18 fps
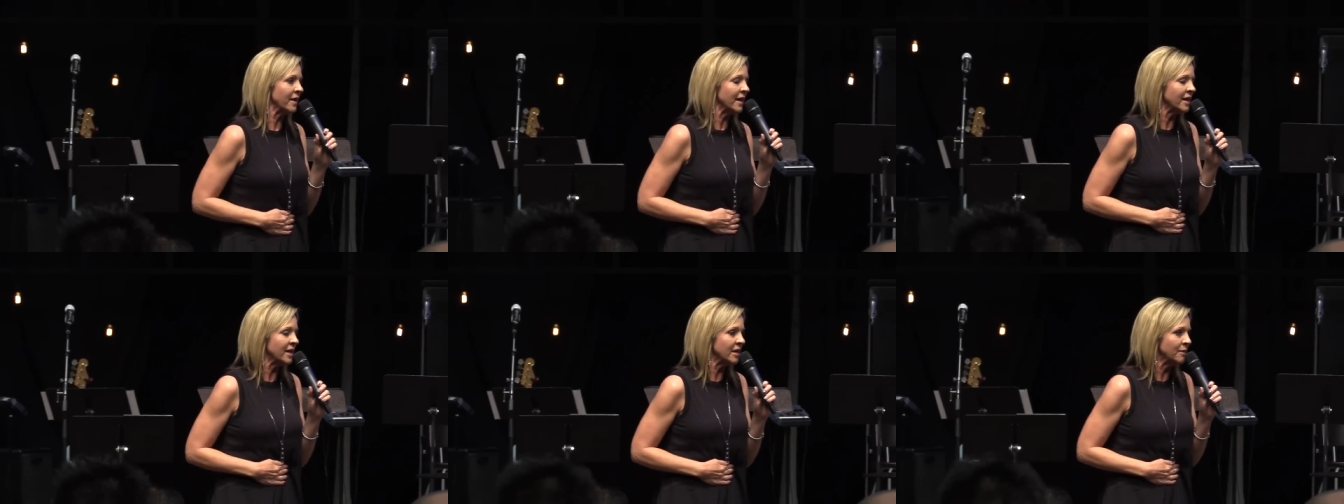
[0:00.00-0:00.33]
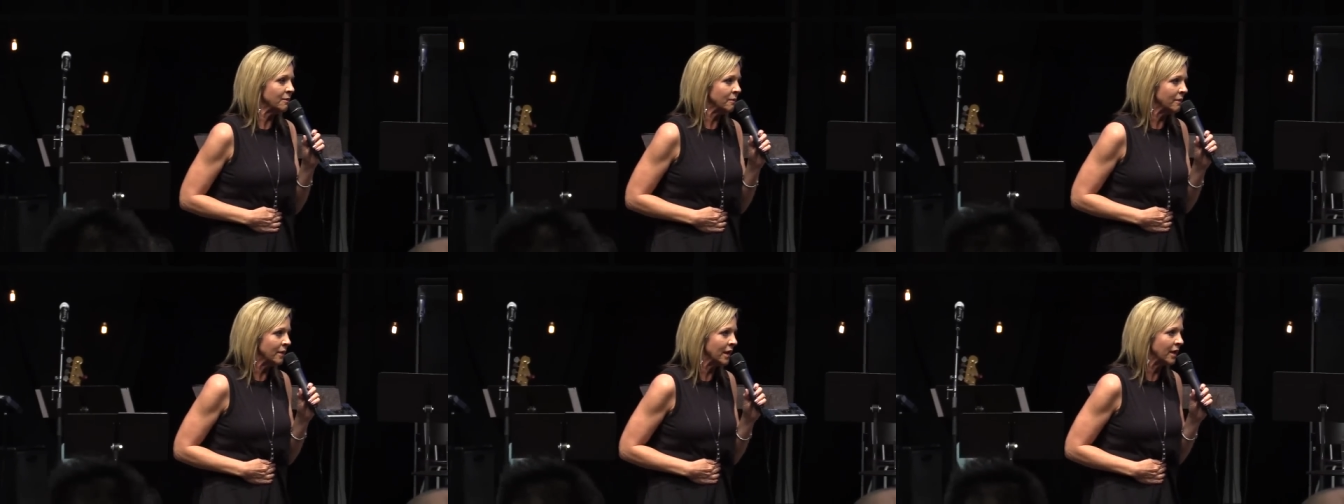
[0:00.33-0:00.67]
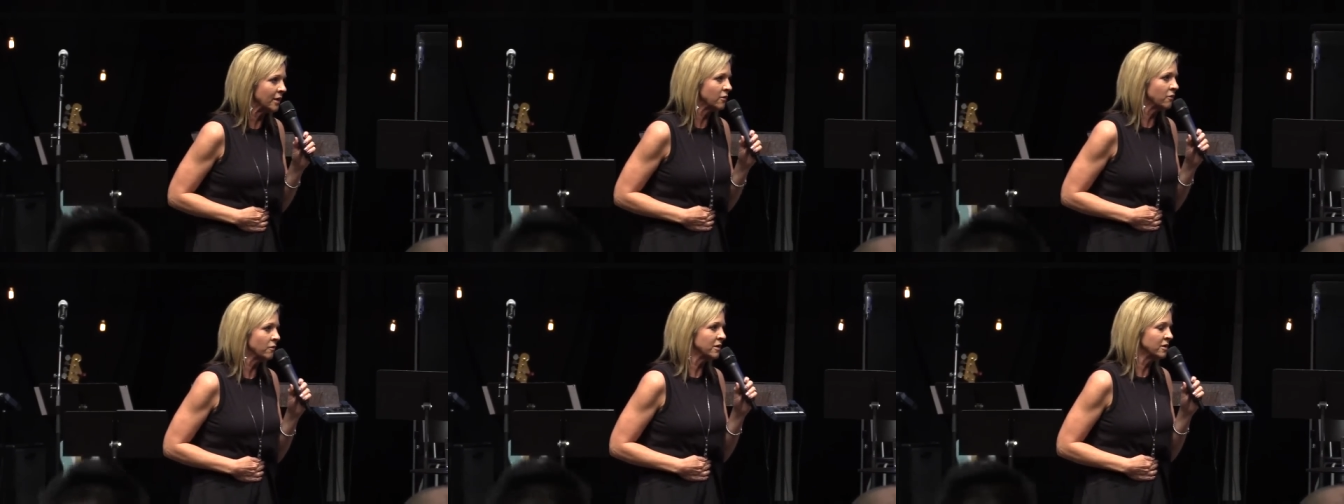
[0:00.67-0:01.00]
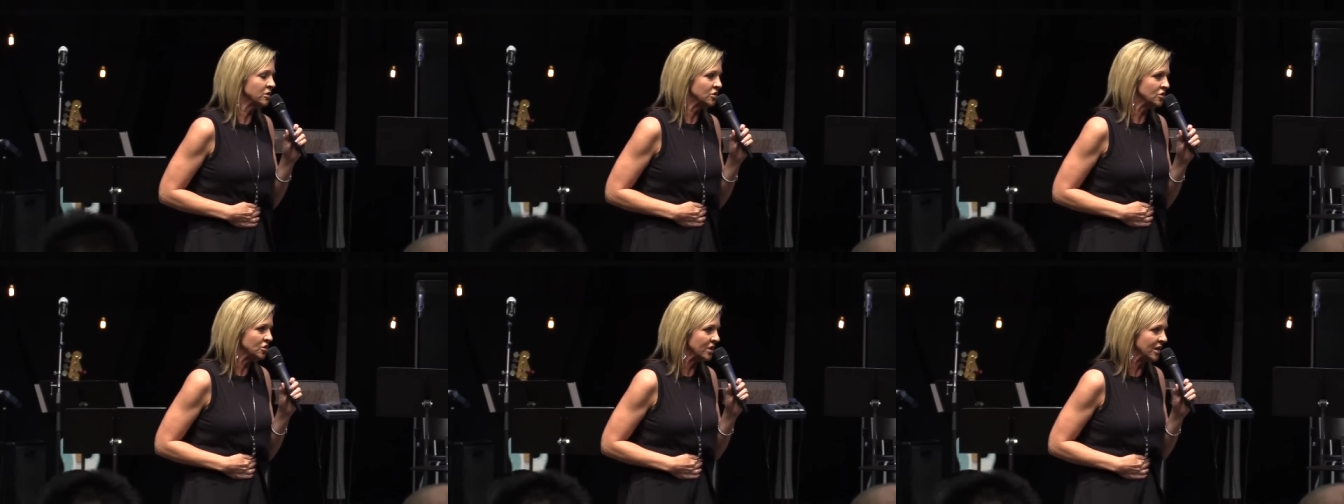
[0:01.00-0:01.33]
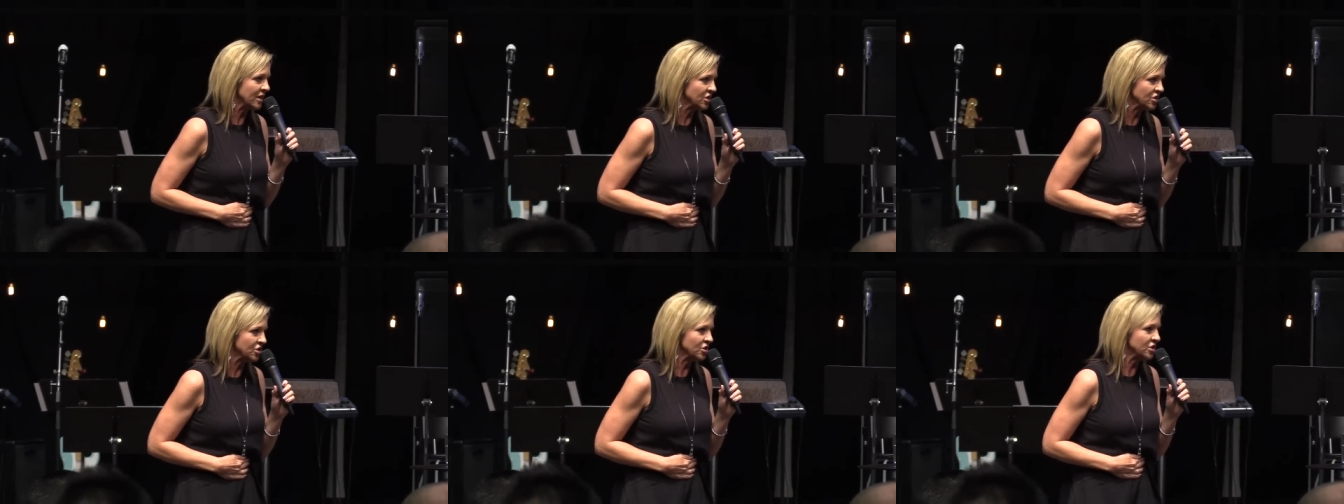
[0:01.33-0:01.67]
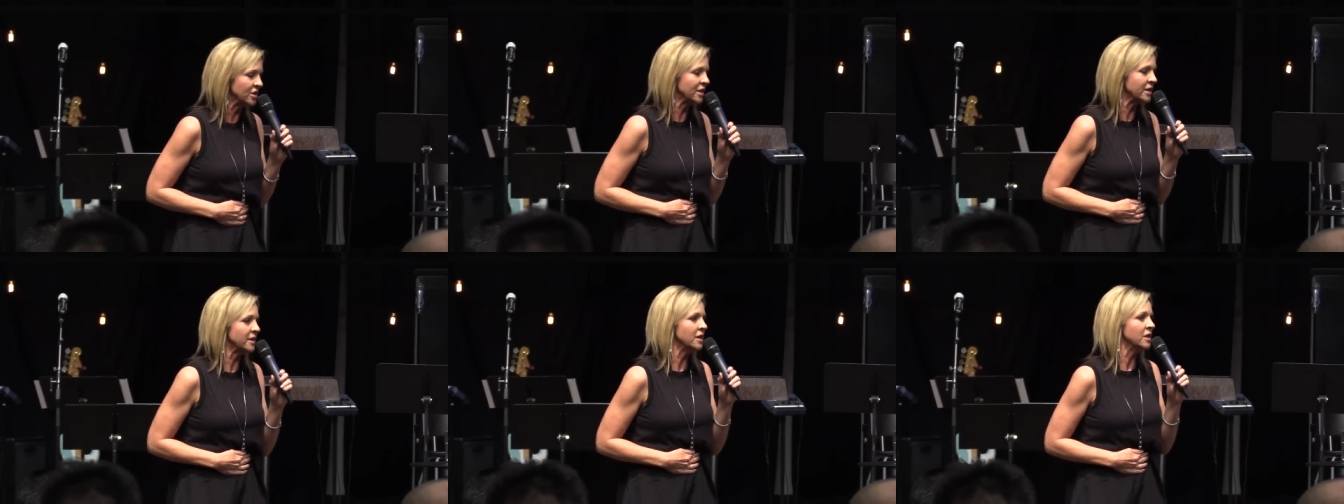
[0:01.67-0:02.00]
I command
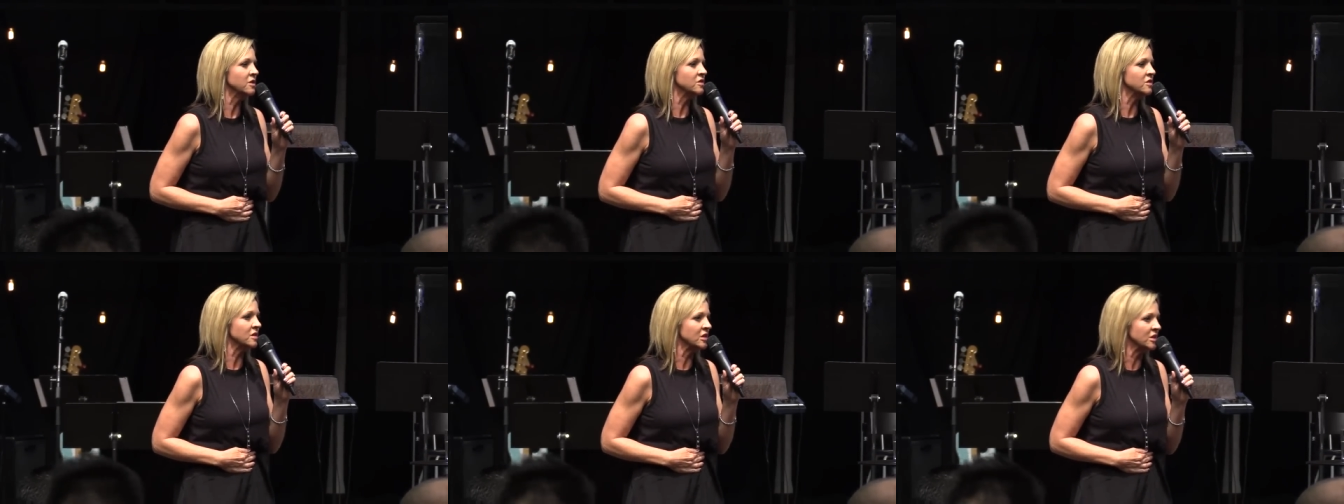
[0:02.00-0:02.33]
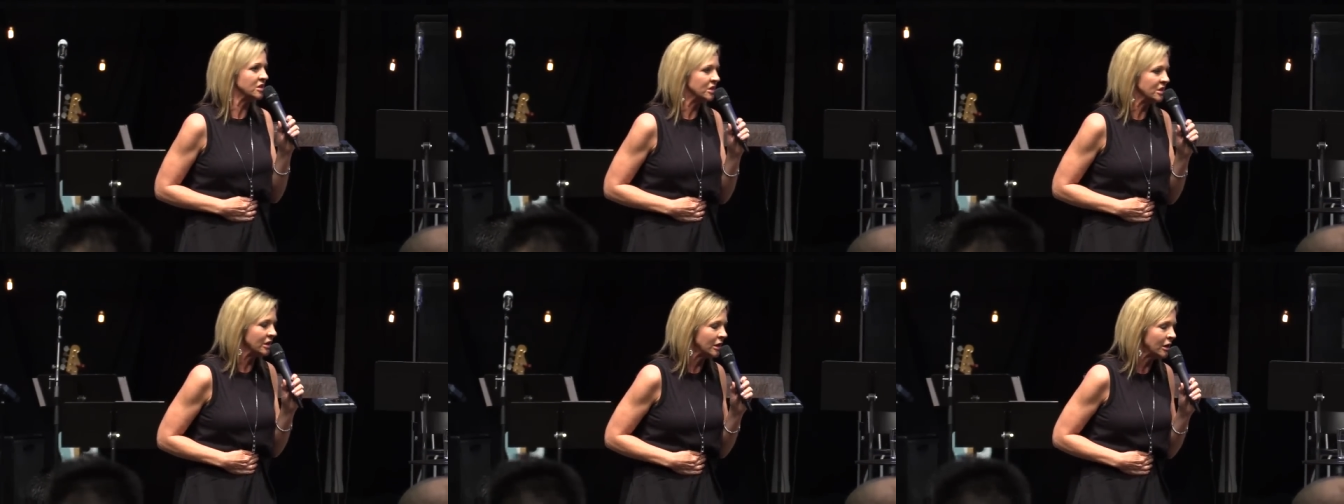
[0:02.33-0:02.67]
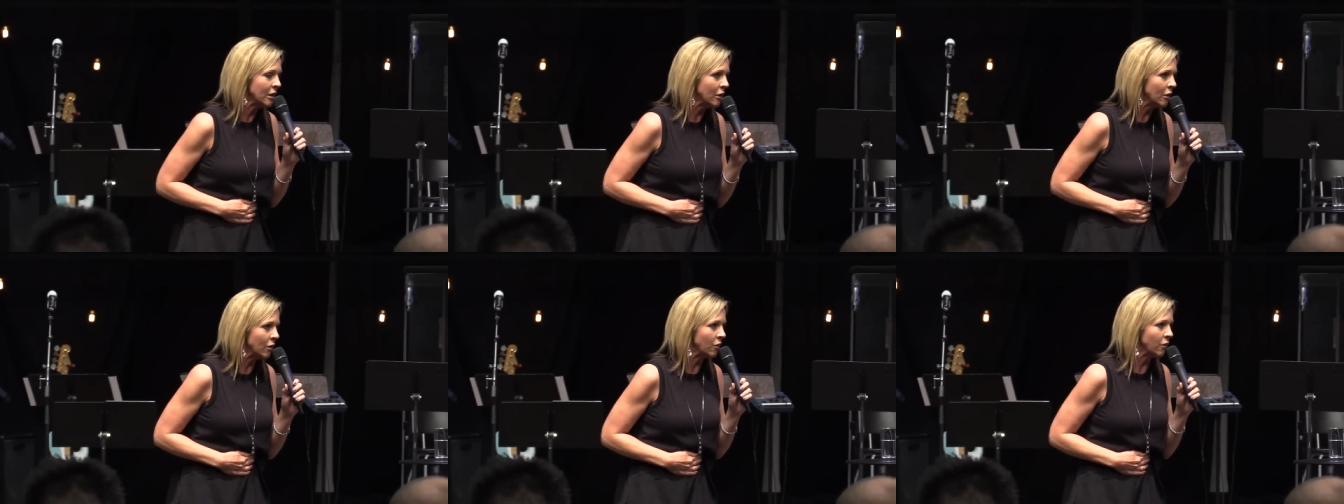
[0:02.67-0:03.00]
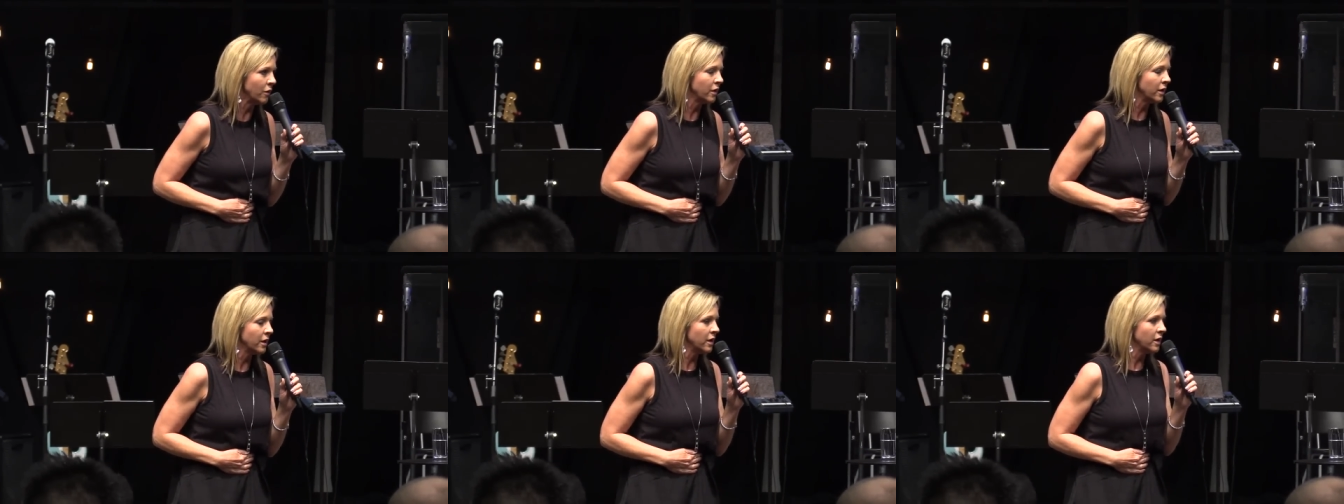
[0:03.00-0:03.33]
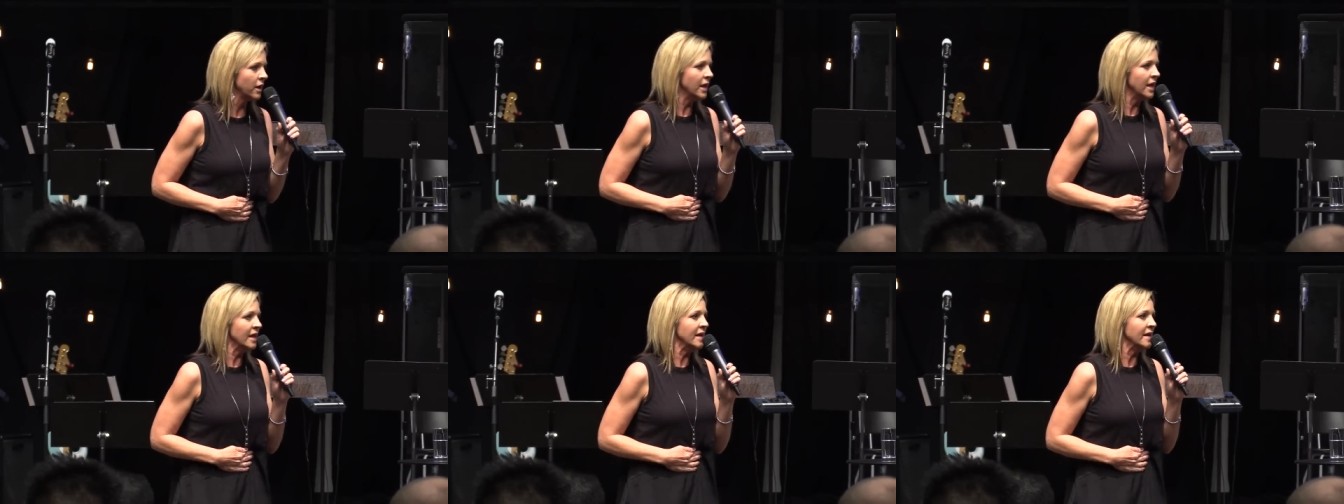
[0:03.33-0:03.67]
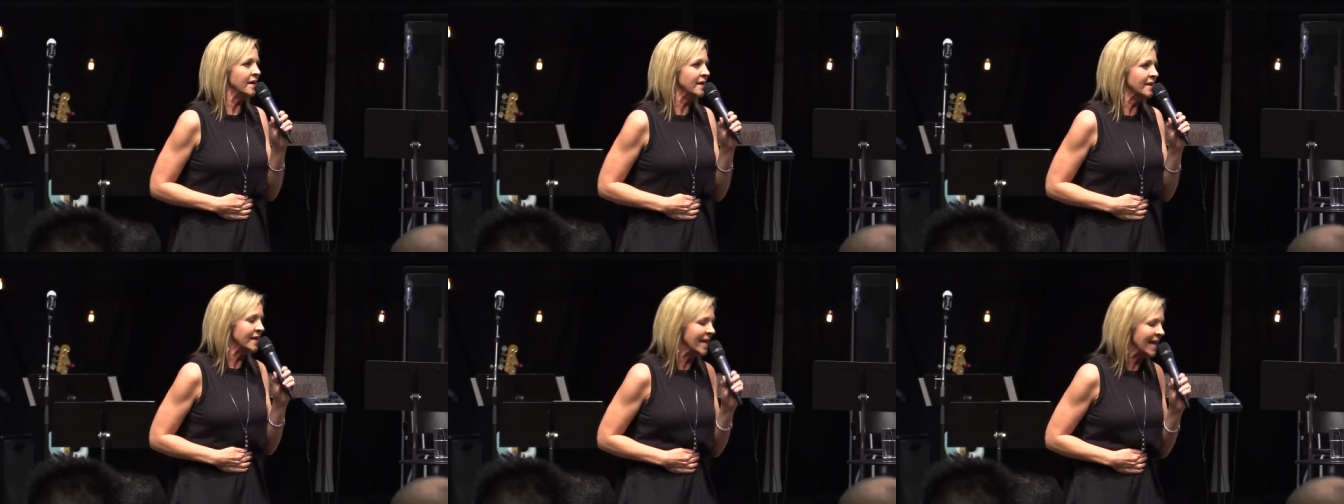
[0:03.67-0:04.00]
rejection to go.
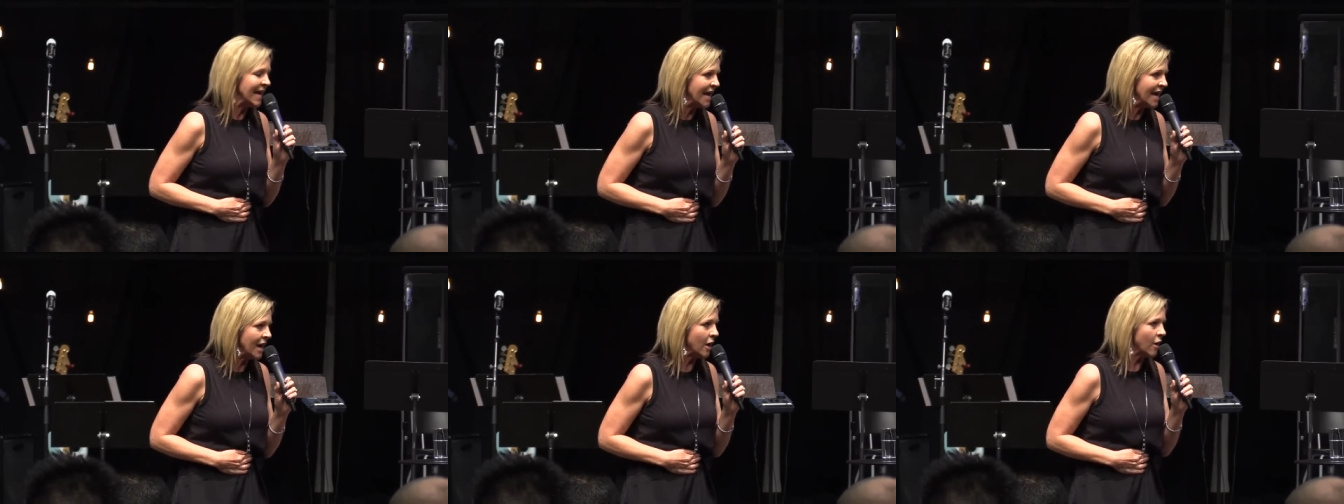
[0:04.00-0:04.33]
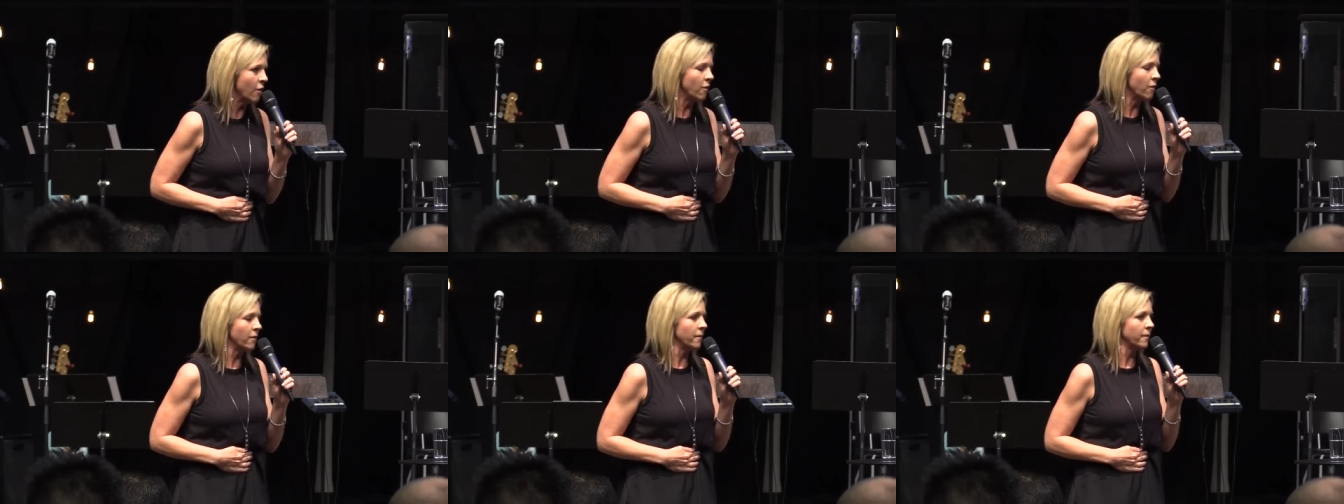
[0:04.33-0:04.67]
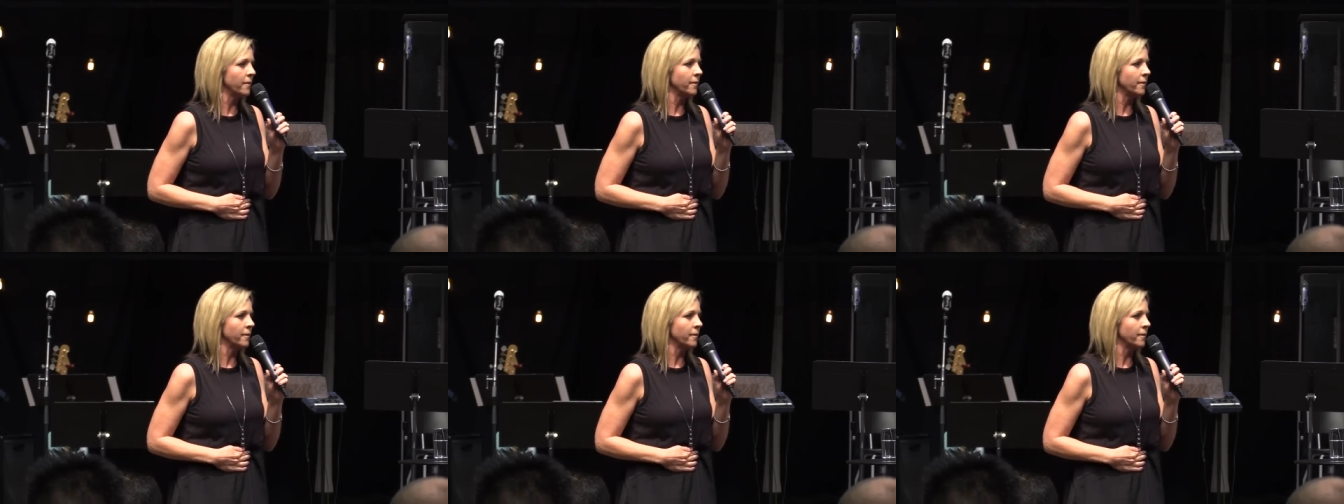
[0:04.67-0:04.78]
Now!